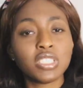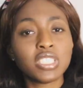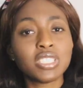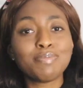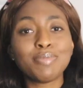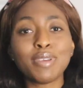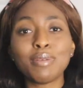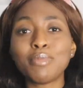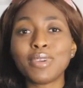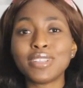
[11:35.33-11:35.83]

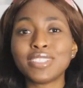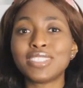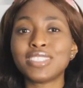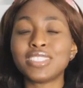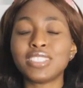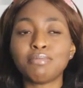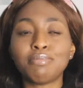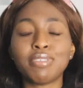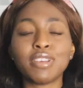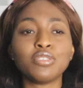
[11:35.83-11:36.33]
This
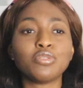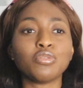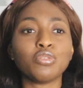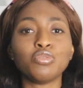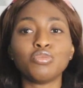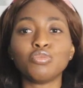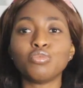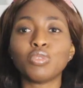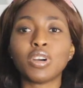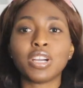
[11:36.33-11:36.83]
payment depends
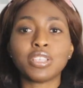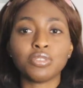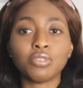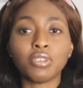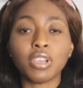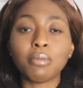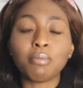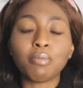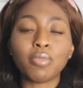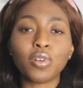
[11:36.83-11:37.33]
on you and
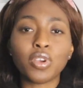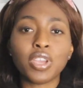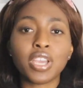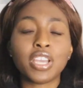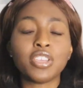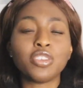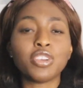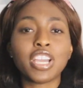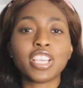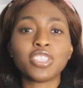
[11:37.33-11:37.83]
your
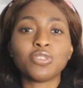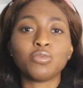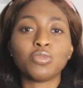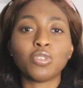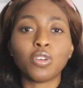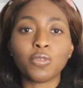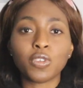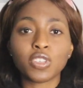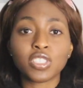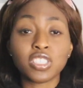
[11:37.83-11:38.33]
employer. You guys
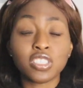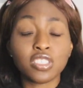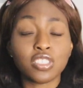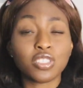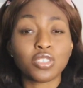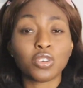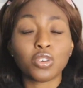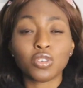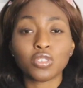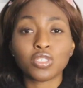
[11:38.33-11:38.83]
will obviously
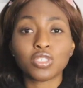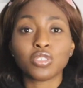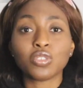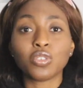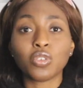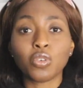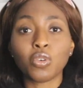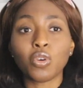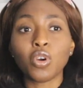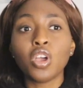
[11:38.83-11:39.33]
discuss,
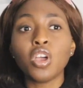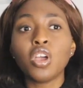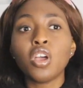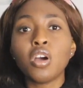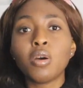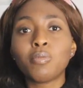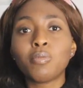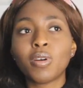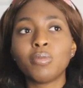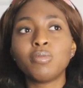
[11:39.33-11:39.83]
or
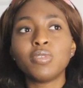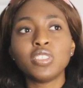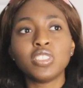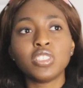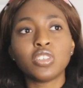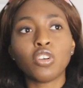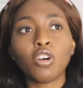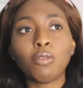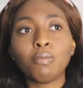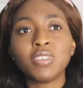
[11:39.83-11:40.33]
probably
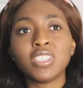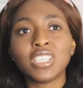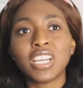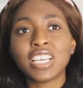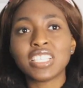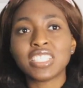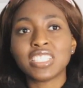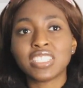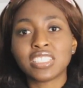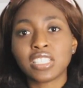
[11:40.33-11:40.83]
the company
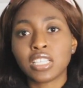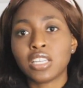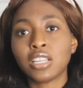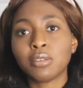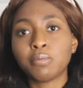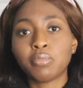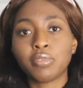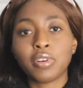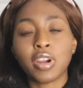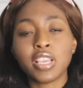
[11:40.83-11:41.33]
has a
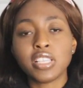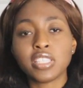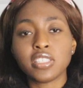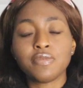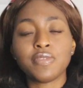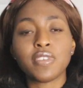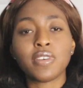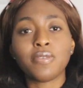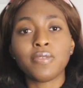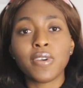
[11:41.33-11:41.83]
standard price.
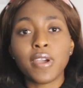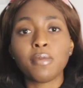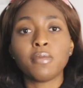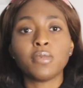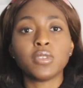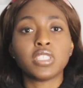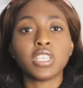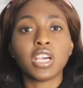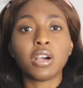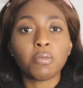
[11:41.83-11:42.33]
If you're
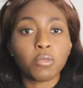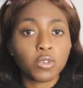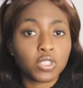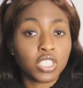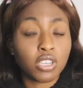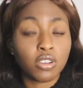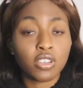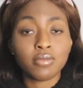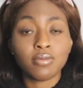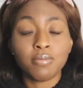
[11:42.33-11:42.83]
fine with how
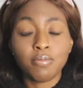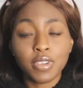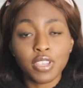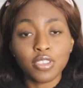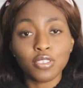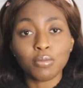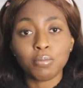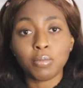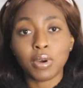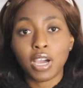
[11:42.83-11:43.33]
much they're going to be
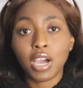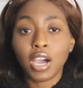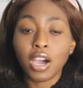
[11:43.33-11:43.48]
paying you per